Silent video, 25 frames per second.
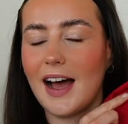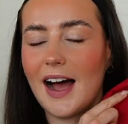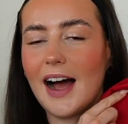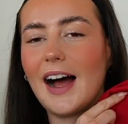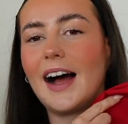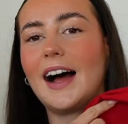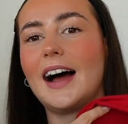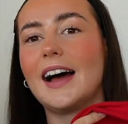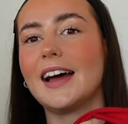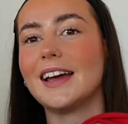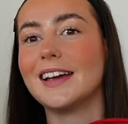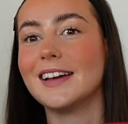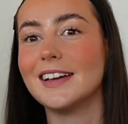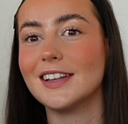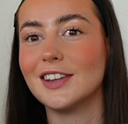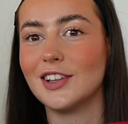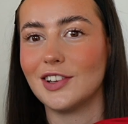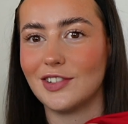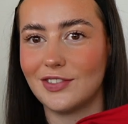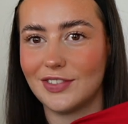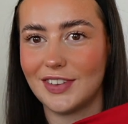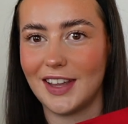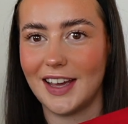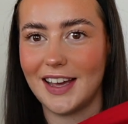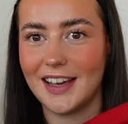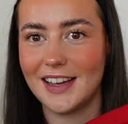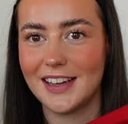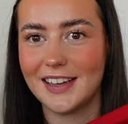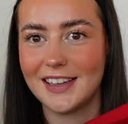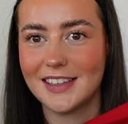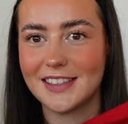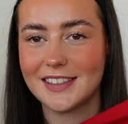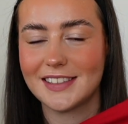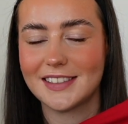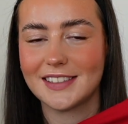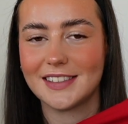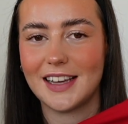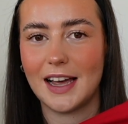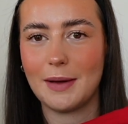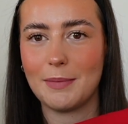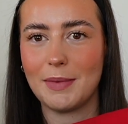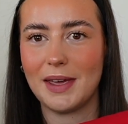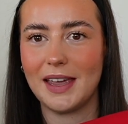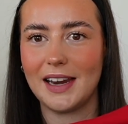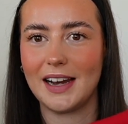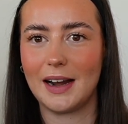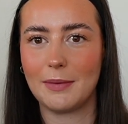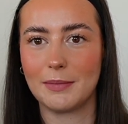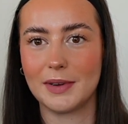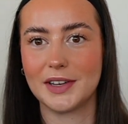I love this. I
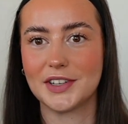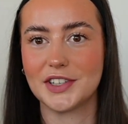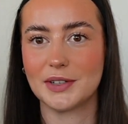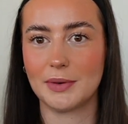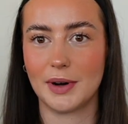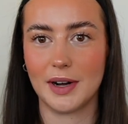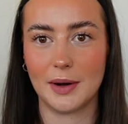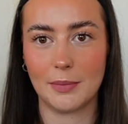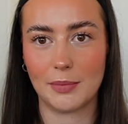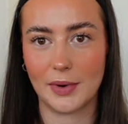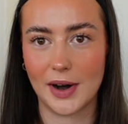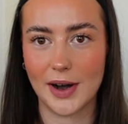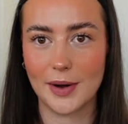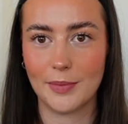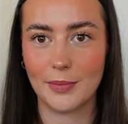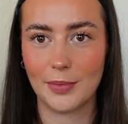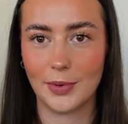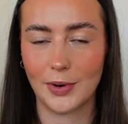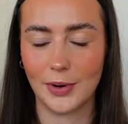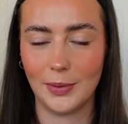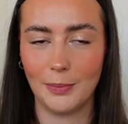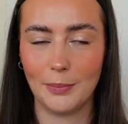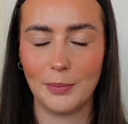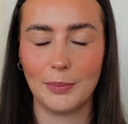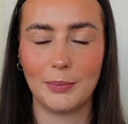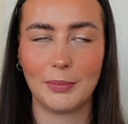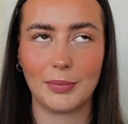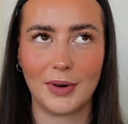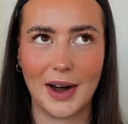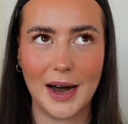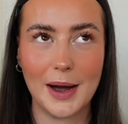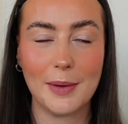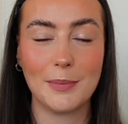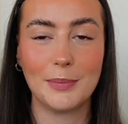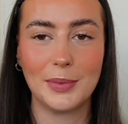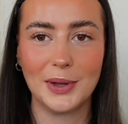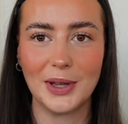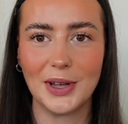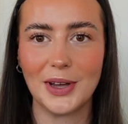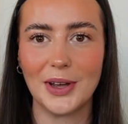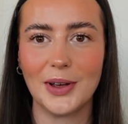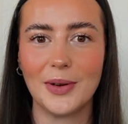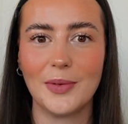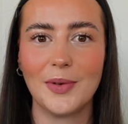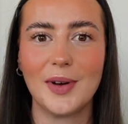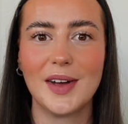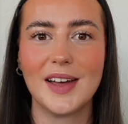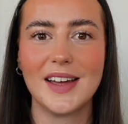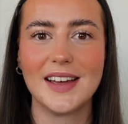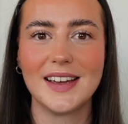mean, I'm literally wearing a bright
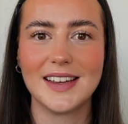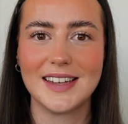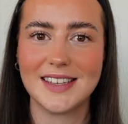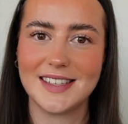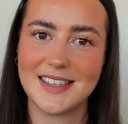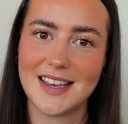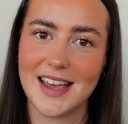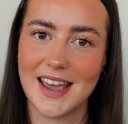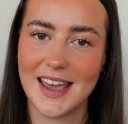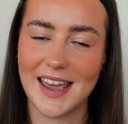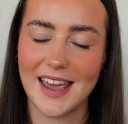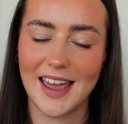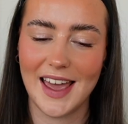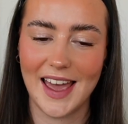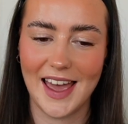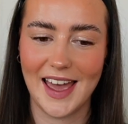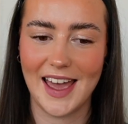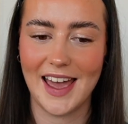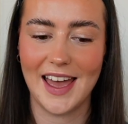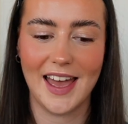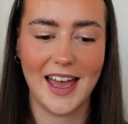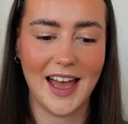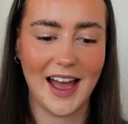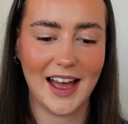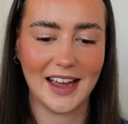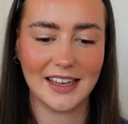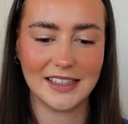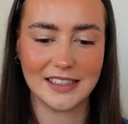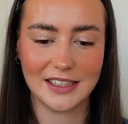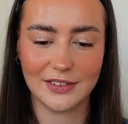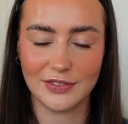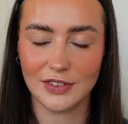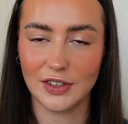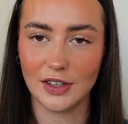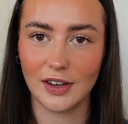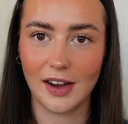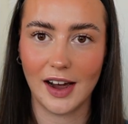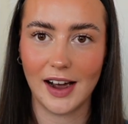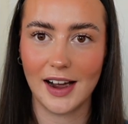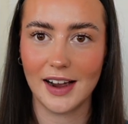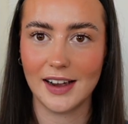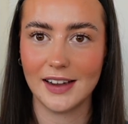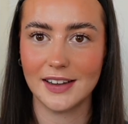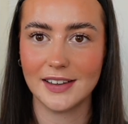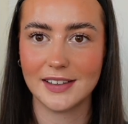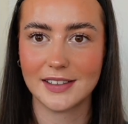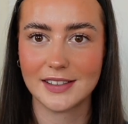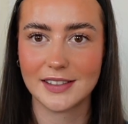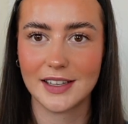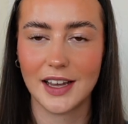blue tee here, and if you
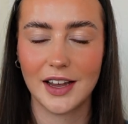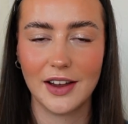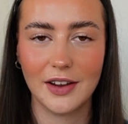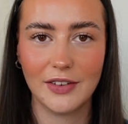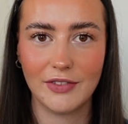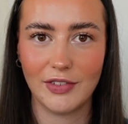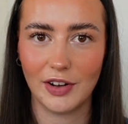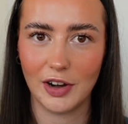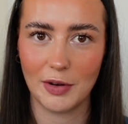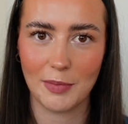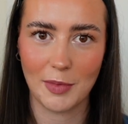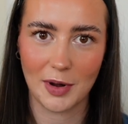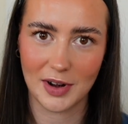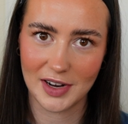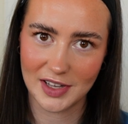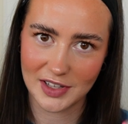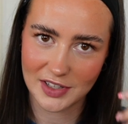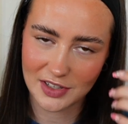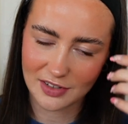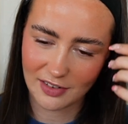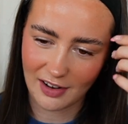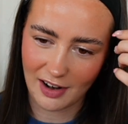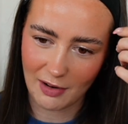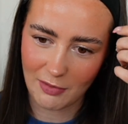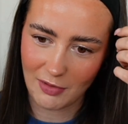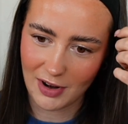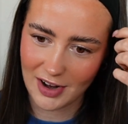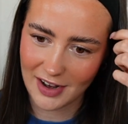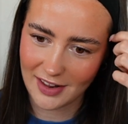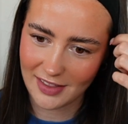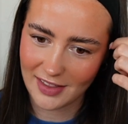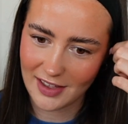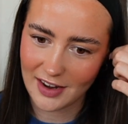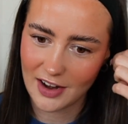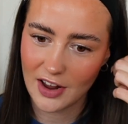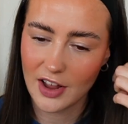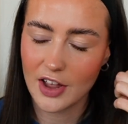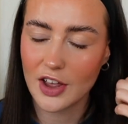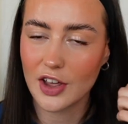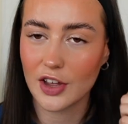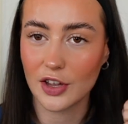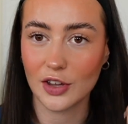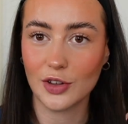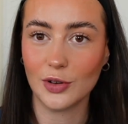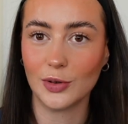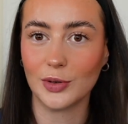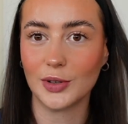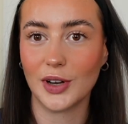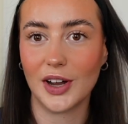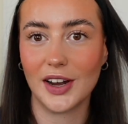guys follow me on Instagram or anything,
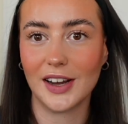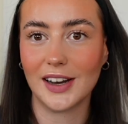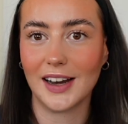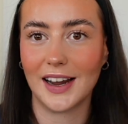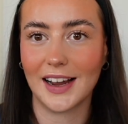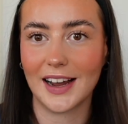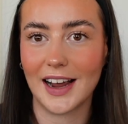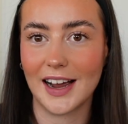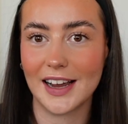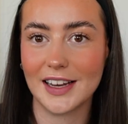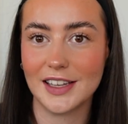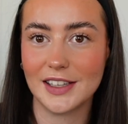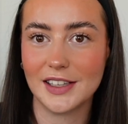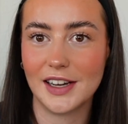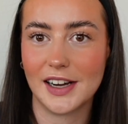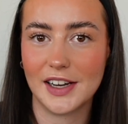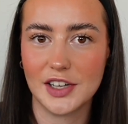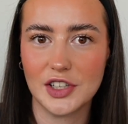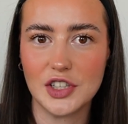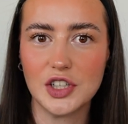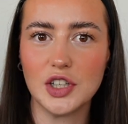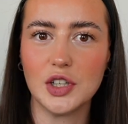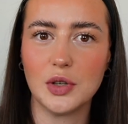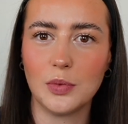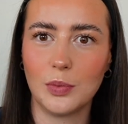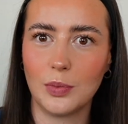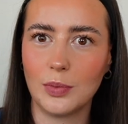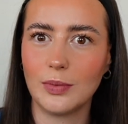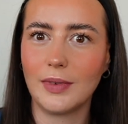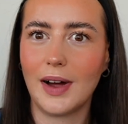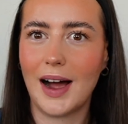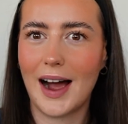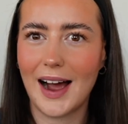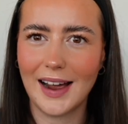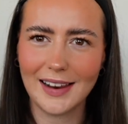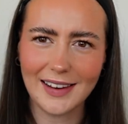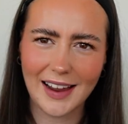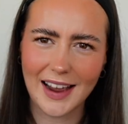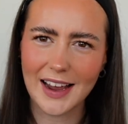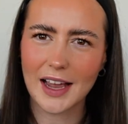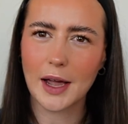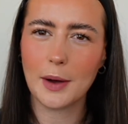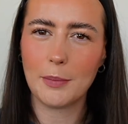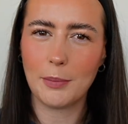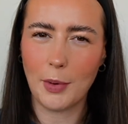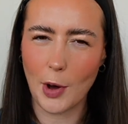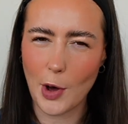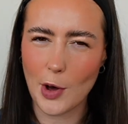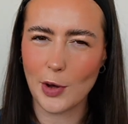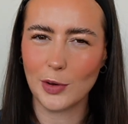you'll know like I like a
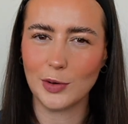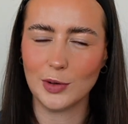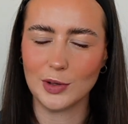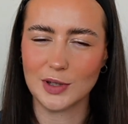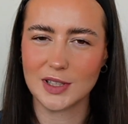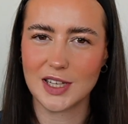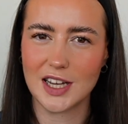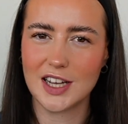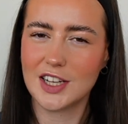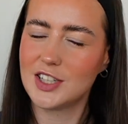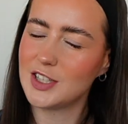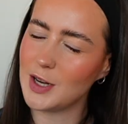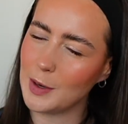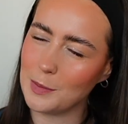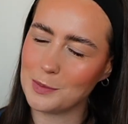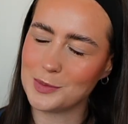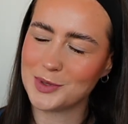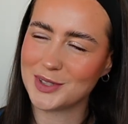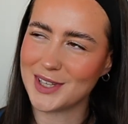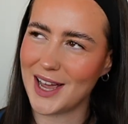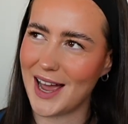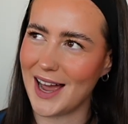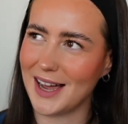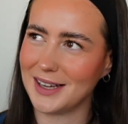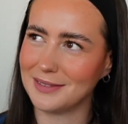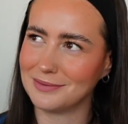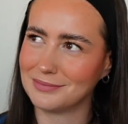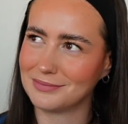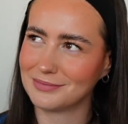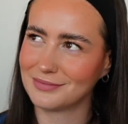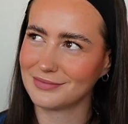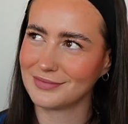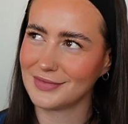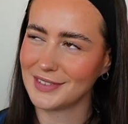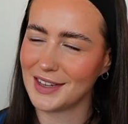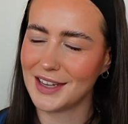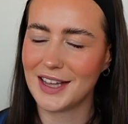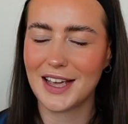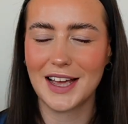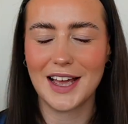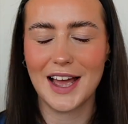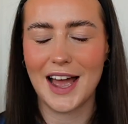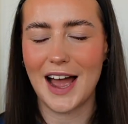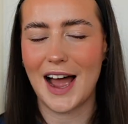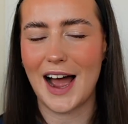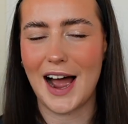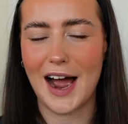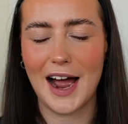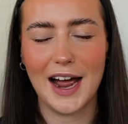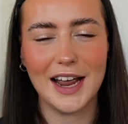bold gym set.
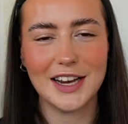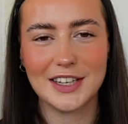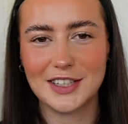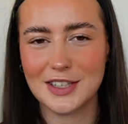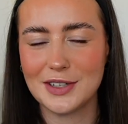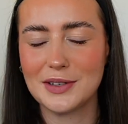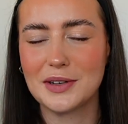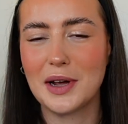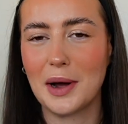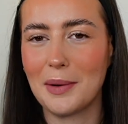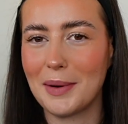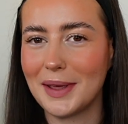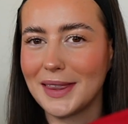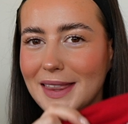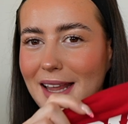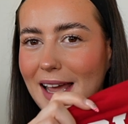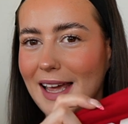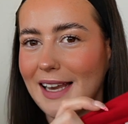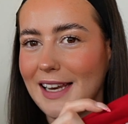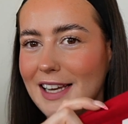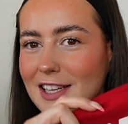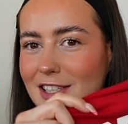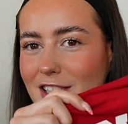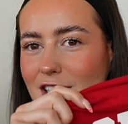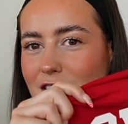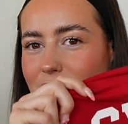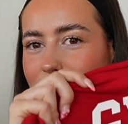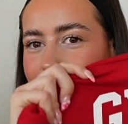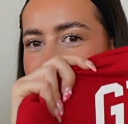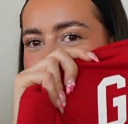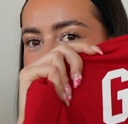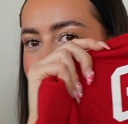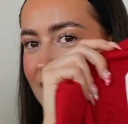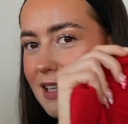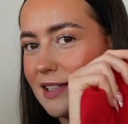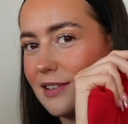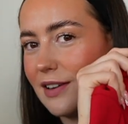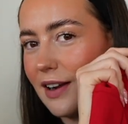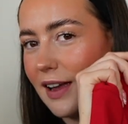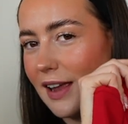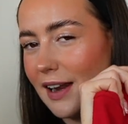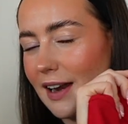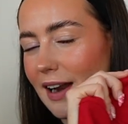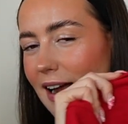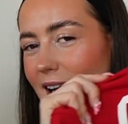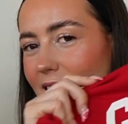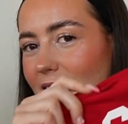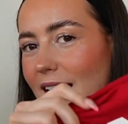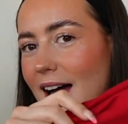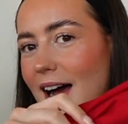I do go in there literally some days looking
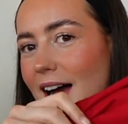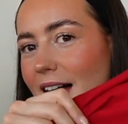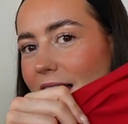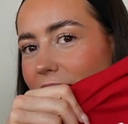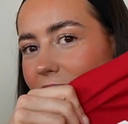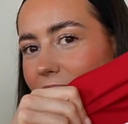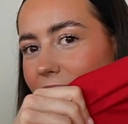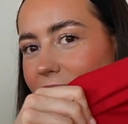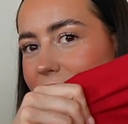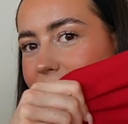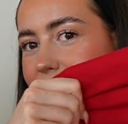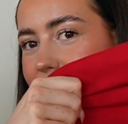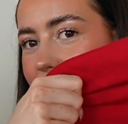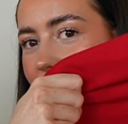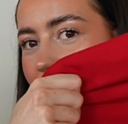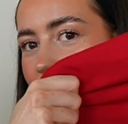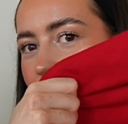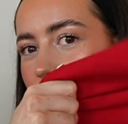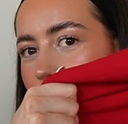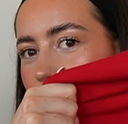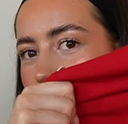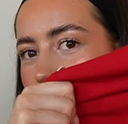like a highlighter,